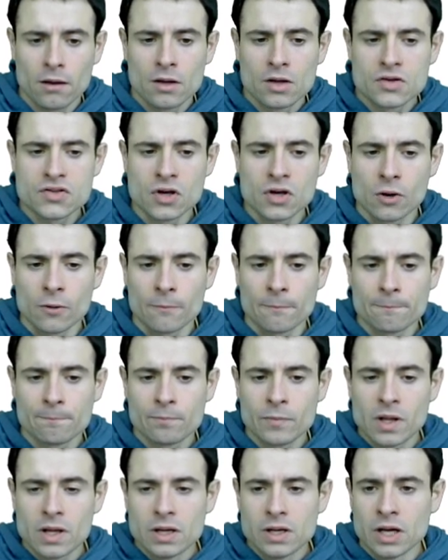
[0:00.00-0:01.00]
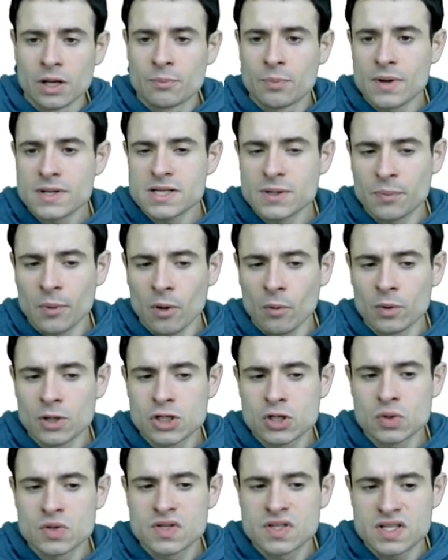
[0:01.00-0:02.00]
So, in principle, we
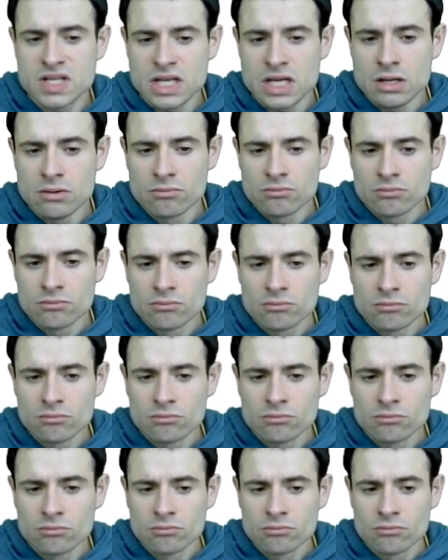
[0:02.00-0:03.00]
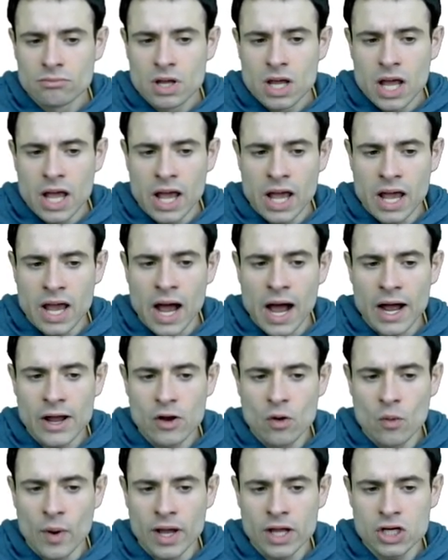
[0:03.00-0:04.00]
should see a higher
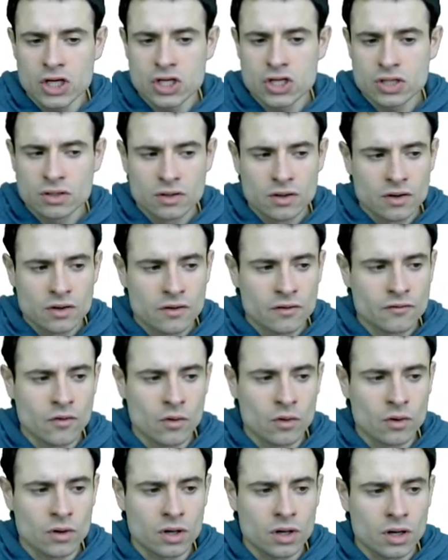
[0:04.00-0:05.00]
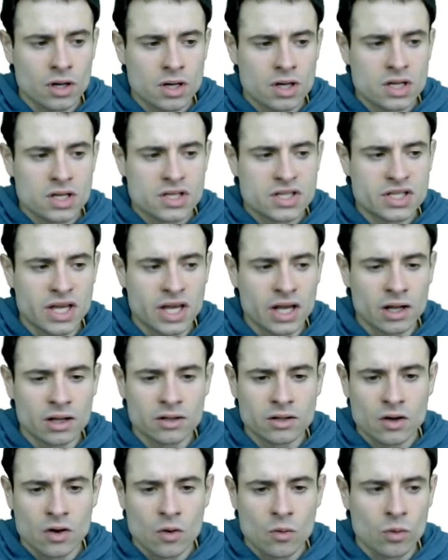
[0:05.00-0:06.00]
wage for
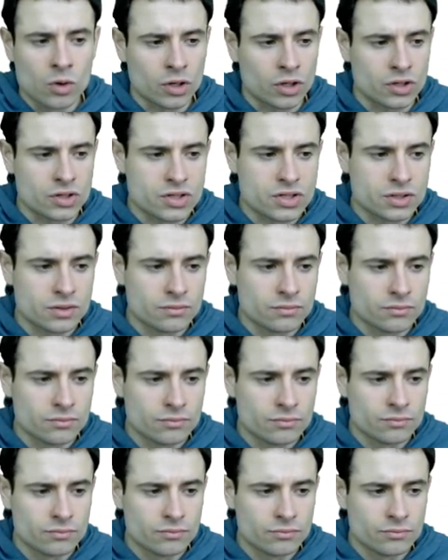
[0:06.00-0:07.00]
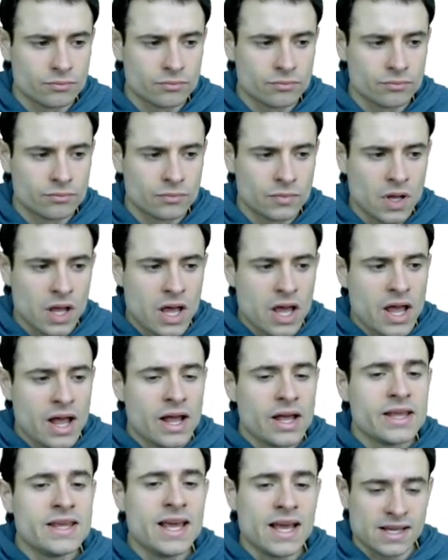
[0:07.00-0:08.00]
skilled workers.
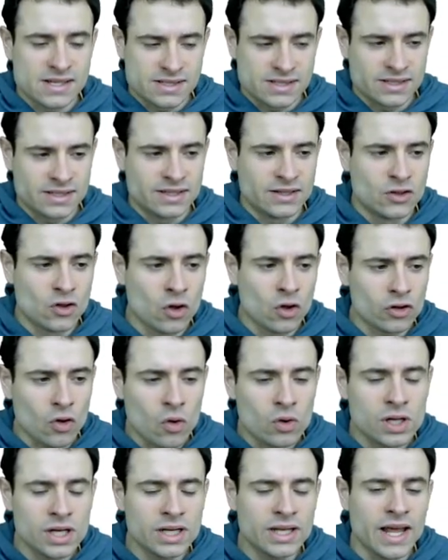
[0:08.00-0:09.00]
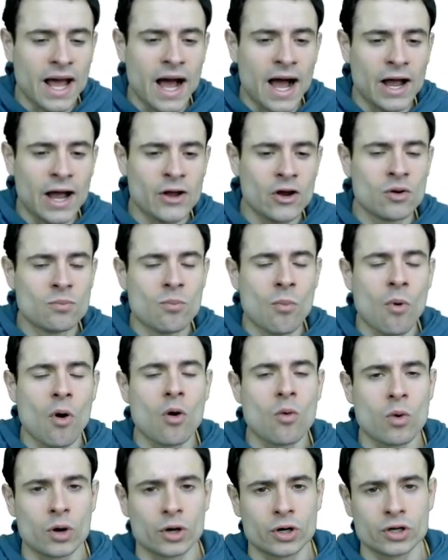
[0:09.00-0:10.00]
Yes, not only they hire more
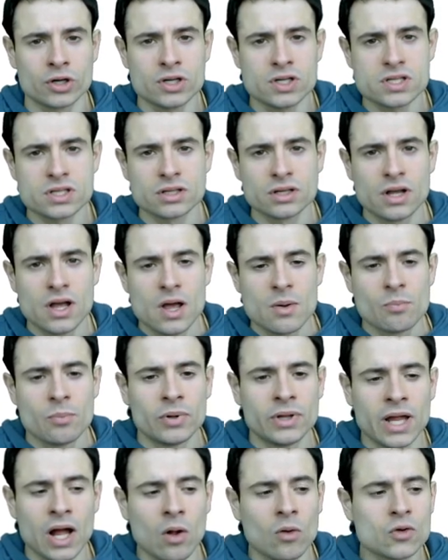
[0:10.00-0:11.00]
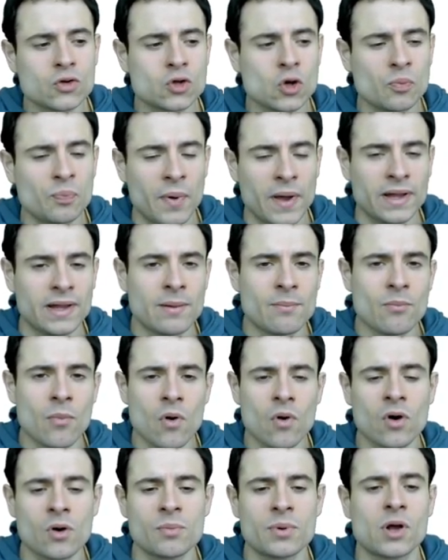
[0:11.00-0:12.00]
workers, but they also pay them
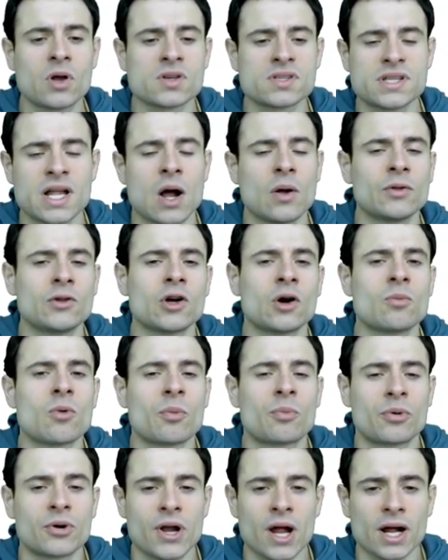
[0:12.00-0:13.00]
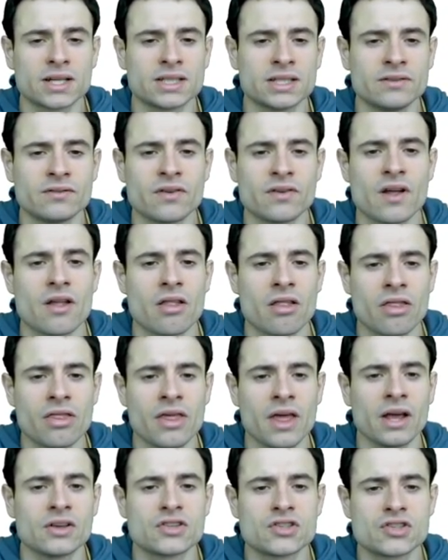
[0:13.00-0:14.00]
more because now they're more productive
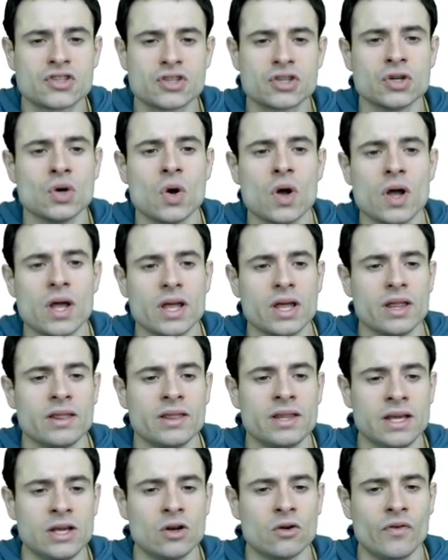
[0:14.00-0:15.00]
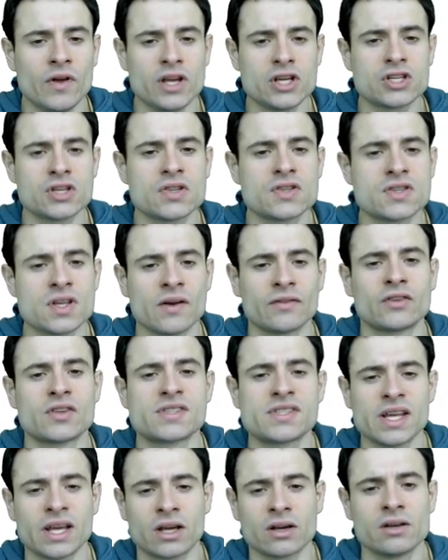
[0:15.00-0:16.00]
thanks to the innovations of the
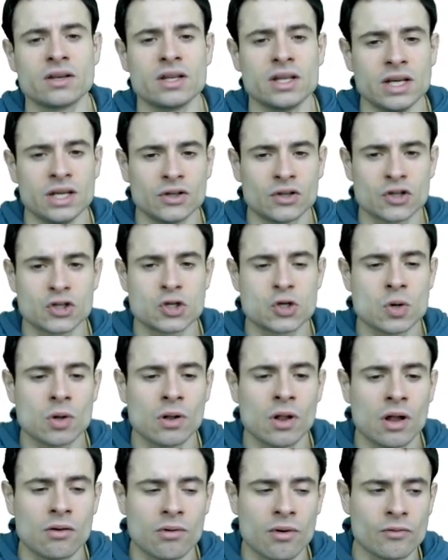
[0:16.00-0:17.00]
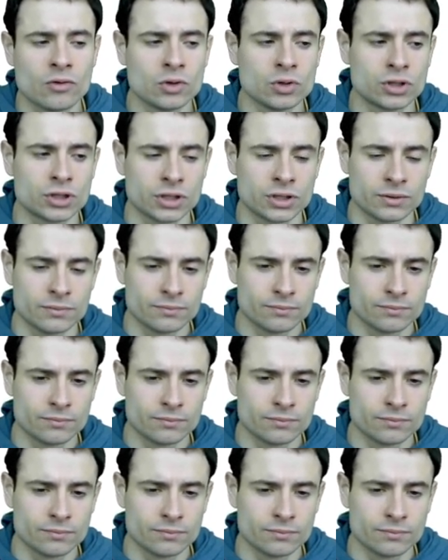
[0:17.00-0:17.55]
second industrial revolution.